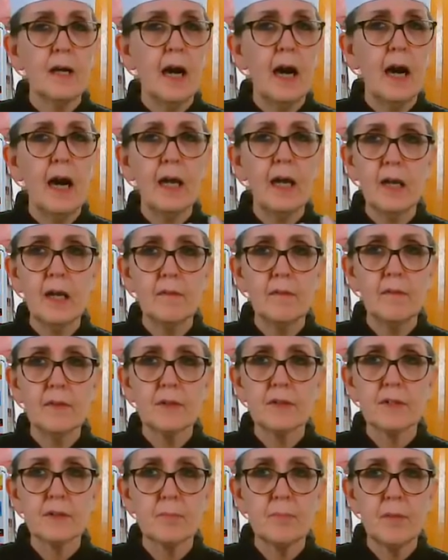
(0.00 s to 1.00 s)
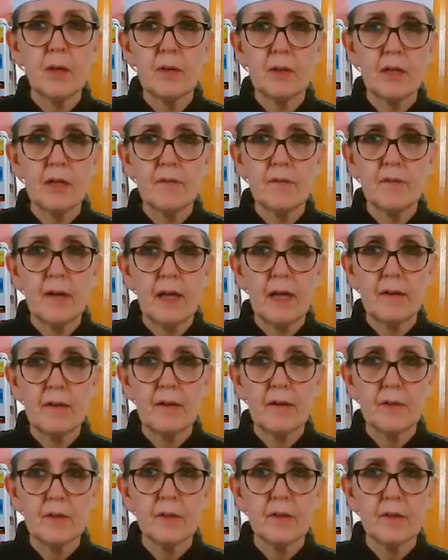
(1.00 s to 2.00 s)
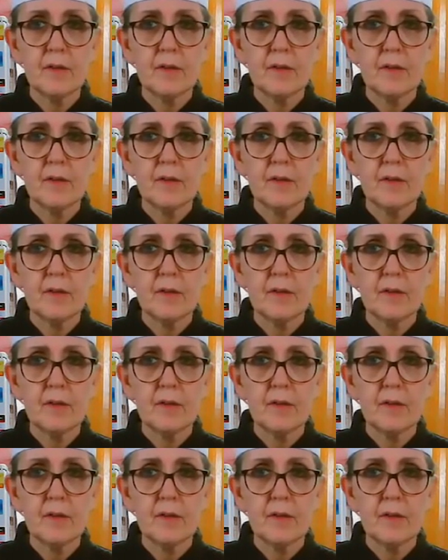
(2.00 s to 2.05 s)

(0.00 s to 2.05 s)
I love the smoky flavor,